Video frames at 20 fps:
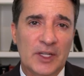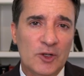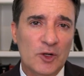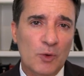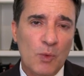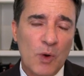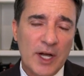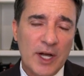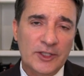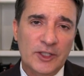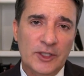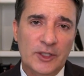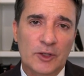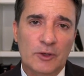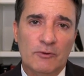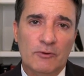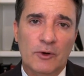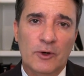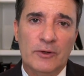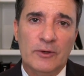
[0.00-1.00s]
and you're watching
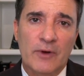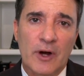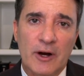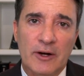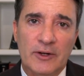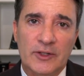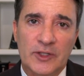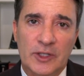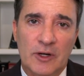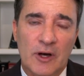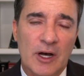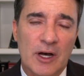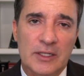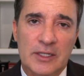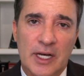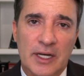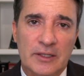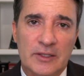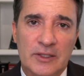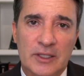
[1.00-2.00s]
Coronavirus in
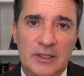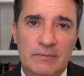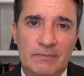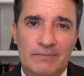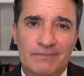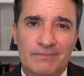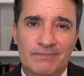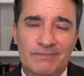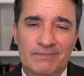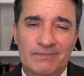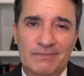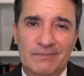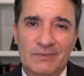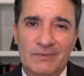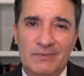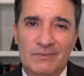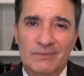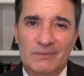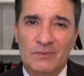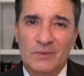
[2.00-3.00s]
Context.
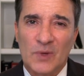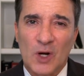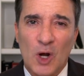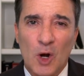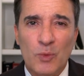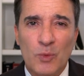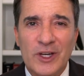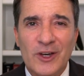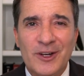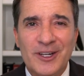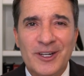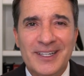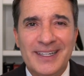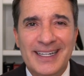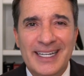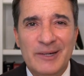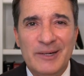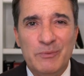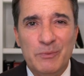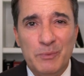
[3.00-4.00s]
Are we going to
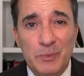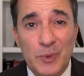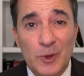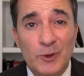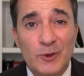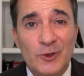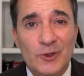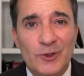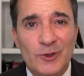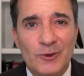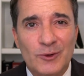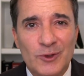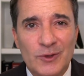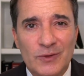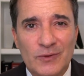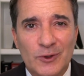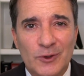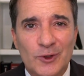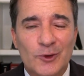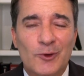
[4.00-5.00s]
need boosters
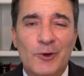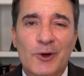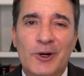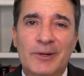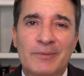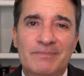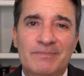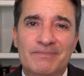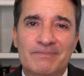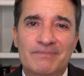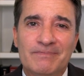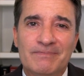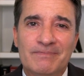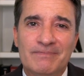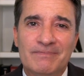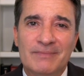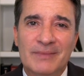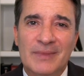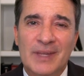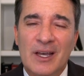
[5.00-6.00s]
for sure?
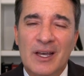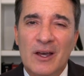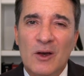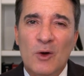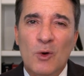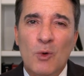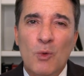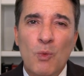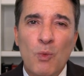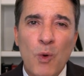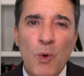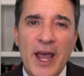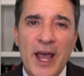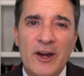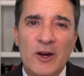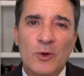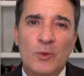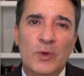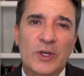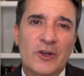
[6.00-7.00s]
When
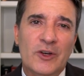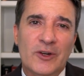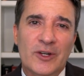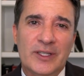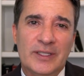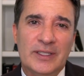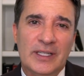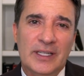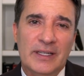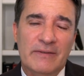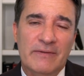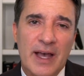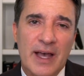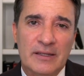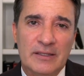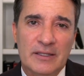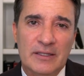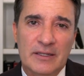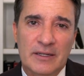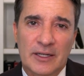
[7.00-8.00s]
are we going to see
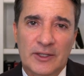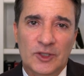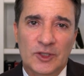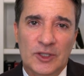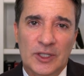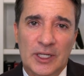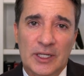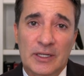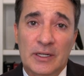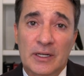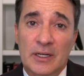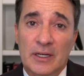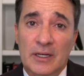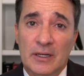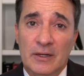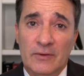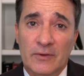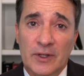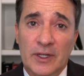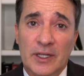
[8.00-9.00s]
vaccination
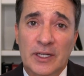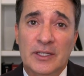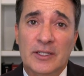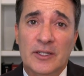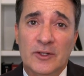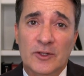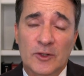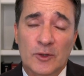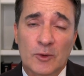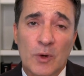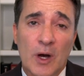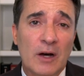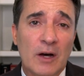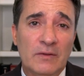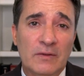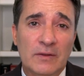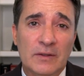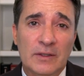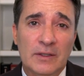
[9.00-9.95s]
for kids under 12?